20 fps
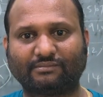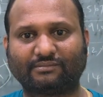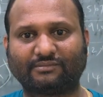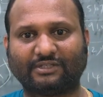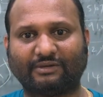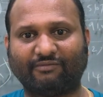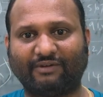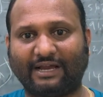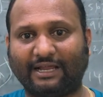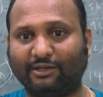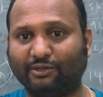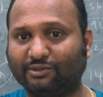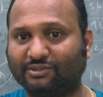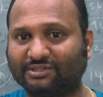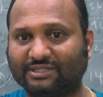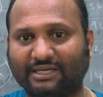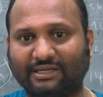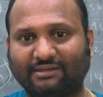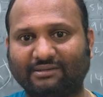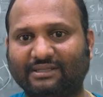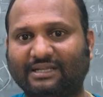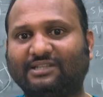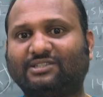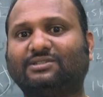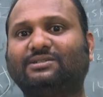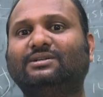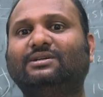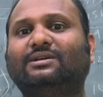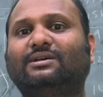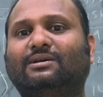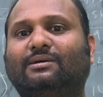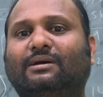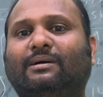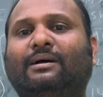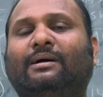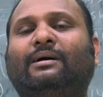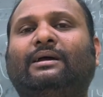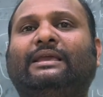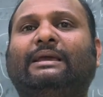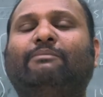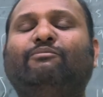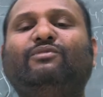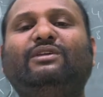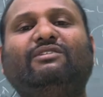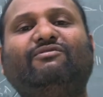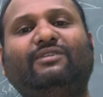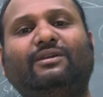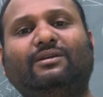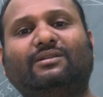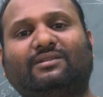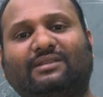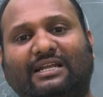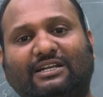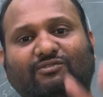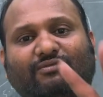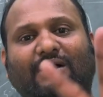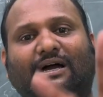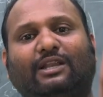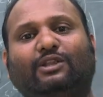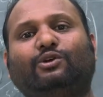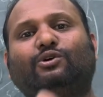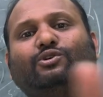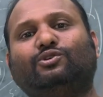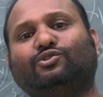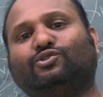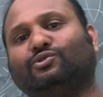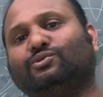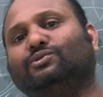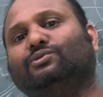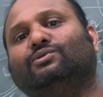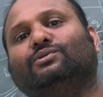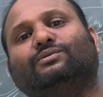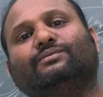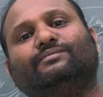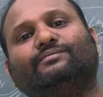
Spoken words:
some values that MeV. That value you should know.